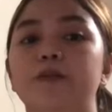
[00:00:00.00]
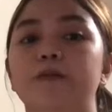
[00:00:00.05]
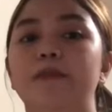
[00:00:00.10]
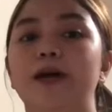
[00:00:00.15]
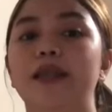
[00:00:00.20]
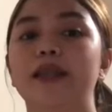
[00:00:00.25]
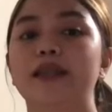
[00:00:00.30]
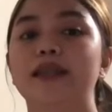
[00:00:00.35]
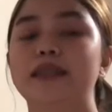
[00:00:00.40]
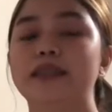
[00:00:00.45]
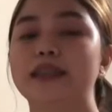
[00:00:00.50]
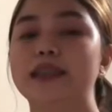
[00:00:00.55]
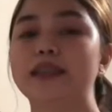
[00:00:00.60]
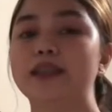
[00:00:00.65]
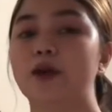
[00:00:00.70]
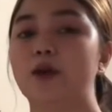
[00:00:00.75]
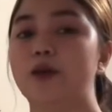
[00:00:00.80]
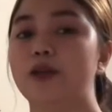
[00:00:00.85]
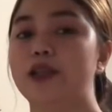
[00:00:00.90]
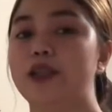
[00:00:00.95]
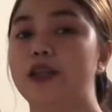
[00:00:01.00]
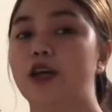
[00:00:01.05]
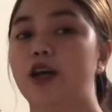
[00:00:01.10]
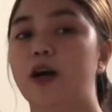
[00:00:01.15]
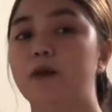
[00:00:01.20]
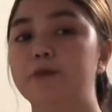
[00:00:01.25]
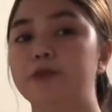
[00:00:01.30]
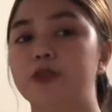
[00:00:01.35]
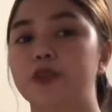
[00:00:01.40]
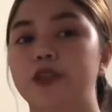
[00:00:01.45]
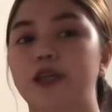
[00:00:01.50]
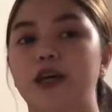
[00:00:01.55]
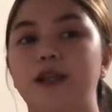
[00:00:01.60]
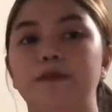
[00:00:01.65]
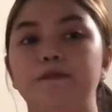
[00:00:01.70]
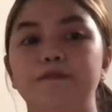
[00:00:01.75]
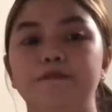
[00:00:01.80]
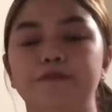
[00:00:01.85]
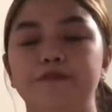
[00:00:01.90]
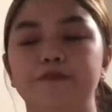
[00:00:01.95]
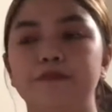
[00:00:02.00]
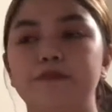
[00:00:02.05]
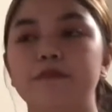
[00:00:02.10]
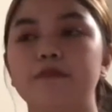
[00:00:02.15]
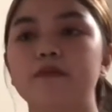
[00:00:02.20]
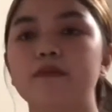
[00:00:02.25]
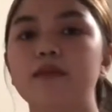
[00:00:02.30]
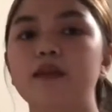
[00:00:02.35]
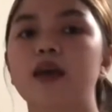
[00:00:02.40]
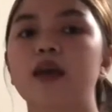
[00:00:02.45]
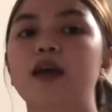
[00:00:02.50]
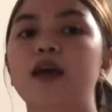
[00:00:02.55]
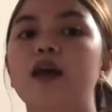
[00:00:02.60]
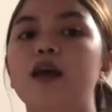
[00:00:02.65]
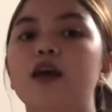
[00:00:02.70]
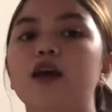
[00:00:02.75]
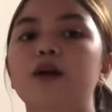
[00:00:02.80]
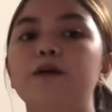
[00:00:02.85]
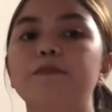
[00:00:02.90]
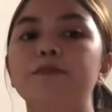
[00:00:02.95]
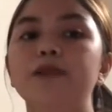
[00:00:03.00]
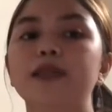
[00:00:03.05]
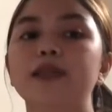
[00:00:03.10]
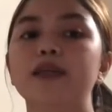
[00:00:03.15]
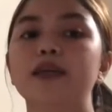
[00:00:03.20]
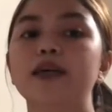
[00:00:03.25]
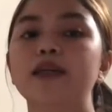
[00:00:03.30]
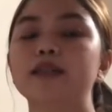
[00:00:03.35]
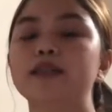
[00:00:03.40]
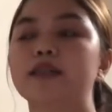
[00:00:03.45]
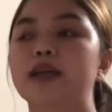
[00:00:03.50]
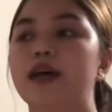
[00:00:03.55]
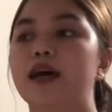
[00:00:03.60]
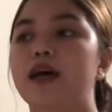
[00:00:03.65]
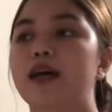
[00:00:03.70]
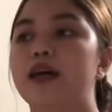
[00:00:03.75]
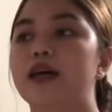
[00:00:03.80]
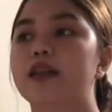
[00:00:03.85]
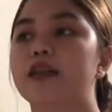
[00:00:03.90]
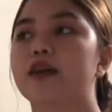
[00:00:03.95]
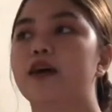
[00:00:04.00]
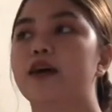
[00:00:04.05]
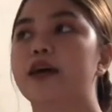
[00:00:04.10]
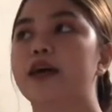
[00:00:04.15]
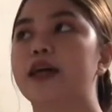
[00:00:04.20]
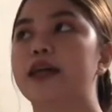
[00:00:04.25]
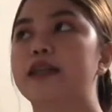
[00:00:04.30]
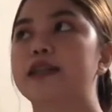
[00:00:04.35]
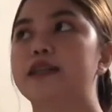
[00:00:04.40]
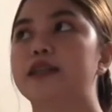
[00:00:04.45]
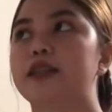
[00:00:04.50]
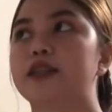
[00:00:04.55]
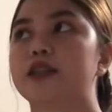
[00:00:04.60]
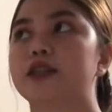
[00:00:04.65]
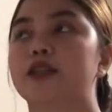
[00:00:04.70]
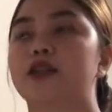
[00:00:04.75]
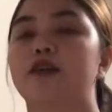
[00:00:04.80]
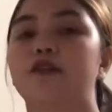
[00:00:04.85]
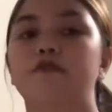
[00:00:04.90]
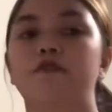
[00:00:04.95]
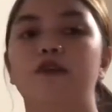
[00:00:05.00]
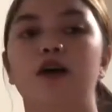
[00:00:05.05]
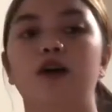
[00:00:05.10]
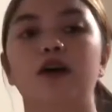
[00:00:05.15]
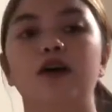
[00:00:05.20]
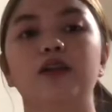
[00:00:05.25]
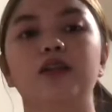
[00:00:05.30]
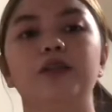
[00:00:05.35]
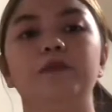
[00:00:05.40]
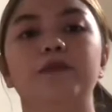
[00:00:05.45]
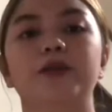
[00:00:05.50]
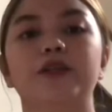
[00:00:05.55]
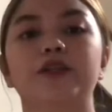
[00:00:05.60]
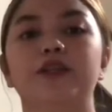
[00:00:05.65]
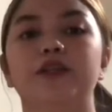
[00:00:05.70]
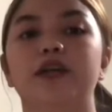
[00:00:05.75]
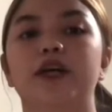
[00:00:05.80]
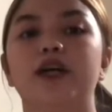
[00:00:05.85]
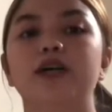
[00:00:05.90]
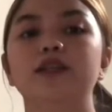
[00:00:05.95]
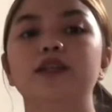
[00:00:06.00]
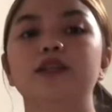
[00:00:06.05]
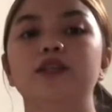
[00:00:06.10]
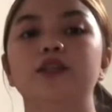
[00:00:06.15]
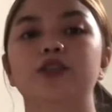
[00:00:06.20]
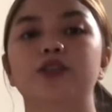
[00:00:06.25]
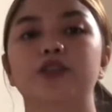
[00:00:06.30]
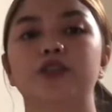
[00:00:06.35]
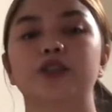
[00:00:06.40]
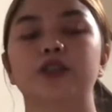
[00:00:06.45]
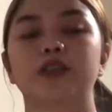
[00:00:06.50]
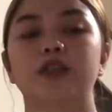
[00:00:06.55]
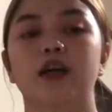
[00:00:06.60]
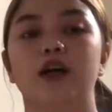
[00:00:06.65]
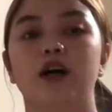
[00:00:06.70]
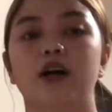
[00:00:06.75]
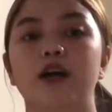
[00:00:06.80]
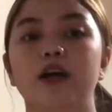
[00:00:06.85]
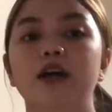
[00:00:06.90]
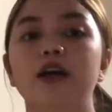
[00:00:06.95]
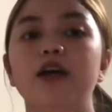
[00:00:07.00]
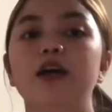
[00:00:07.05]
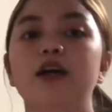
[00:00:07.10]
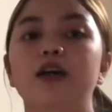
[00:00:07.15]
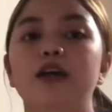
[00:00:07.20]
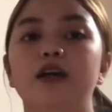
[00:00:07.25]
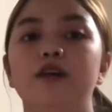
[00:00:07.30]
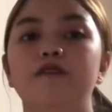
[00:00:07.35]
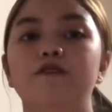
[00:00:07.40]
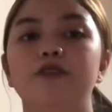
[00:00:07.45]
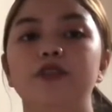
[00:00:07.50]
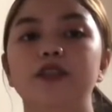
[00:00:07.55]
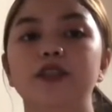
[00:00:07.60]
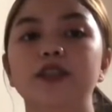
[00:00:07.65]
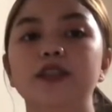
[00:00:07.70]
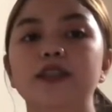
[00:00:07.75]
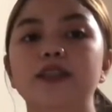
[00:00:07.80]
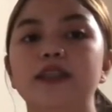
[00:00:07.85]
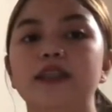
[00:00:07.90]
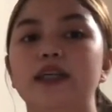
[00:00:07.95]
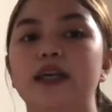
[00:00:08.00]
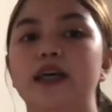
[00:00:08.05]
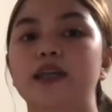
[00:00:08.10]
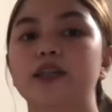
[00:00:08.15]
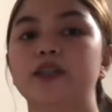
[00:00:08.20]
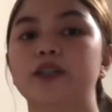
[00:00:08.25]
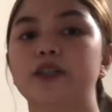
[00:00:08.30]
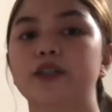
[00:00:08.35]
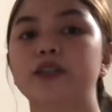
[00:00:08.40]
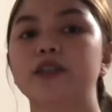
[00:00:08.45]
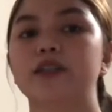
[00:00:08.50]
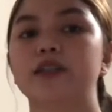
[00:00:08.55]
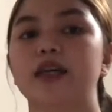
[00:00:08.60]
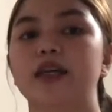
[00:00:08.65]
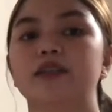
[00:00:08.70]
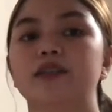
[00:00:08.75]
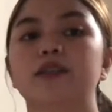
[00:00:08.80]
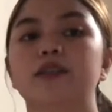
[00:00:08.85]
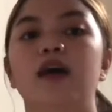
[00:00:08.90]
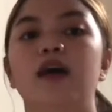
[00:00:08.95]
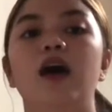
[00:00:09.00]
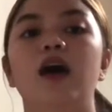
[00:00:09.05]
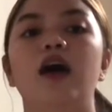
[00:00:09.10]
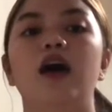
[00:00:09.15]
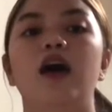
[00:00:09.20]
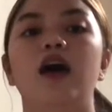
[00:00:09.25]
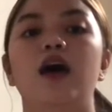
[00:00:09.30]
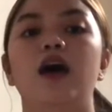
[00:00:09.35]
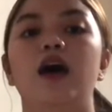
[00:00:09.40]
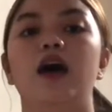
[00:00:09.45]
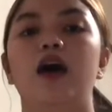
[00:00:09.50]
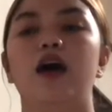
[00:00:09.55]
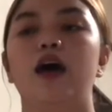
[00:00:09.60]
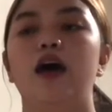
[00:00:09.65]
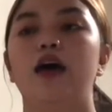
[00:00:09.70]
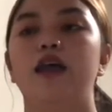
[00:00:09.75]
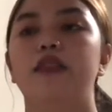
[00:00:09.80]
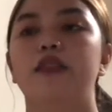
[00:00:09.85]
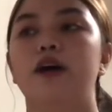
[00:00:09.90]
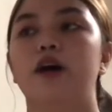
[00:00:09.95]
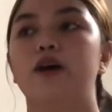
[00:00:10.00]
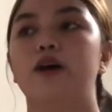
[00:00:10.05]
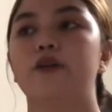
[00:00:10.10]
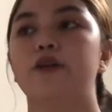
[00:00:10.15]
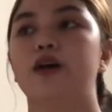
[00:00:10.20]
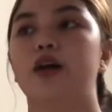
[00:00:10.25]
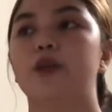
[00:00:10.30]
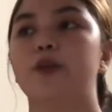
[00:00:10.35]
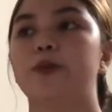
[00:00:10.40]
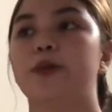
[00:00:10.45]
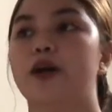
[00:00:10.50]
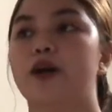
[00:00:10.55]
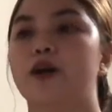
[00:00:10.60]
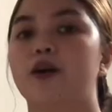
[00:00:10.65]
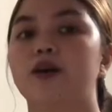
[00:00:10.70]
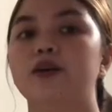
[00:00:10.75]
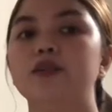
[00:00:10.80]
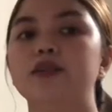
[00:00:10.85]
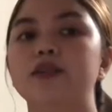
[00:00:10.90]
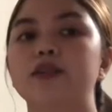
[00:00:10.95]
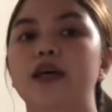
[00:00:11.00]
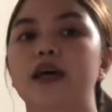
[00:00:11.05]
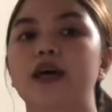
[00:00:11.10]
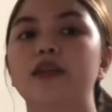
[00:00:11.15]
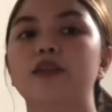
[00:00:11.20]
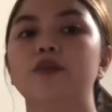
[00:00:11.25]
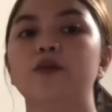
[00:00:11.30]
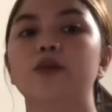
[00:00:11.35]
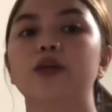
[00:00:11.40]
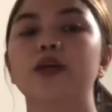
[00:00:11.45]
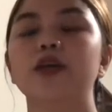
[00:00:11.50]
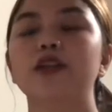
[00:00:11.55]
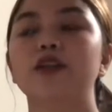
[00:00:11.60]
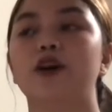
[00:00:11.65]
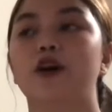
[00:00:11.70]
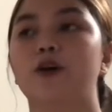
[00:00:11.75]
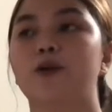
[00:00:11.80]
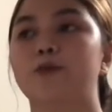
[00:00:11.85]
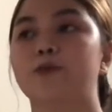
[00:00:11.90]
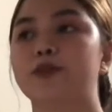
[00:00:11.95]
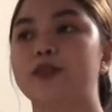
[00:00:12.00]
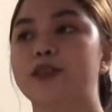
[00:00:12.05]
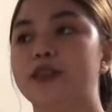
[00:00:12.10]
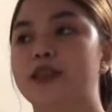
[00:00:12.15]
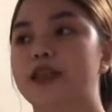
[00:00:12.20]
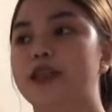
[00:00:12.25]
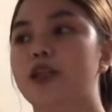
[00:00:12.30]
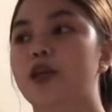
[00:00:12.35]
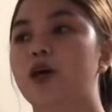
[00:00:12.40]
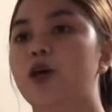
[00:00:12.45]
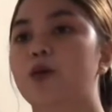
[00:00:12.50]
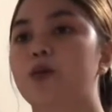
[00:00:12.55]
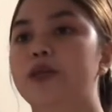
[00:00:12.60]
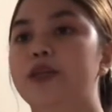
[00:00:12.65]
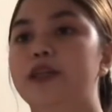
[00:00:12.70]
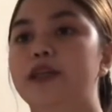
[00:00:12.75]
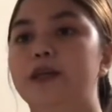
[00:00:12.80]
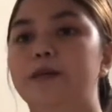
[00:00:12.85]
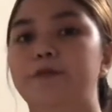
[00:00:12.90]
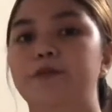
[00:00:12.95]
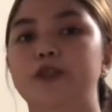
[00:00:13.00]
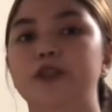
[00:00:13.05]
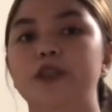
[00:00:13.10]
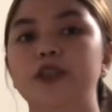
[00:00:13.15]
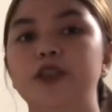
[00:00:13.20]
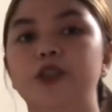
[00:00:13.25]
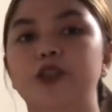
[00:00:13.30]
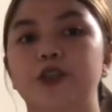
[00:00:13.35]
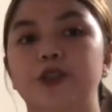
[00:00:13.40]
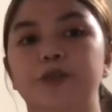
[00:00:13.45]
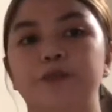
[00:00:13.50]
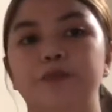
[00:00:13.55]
but this is only optional. Completeness and organization of all the materials ensures our efficiency as nurses. And now that we are all set, we can now proceed with the procedure.